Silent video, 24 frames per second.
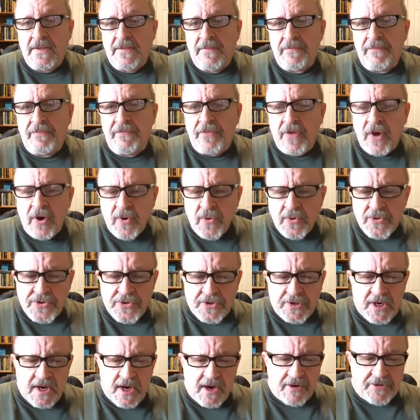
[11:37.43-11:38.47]
Those are
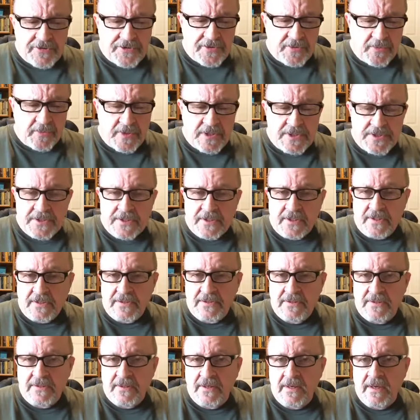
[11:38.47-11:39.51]

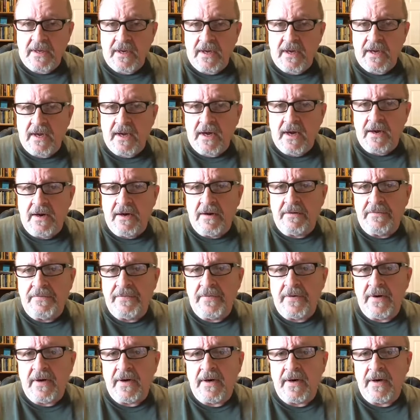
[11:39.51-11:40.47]
characteristics of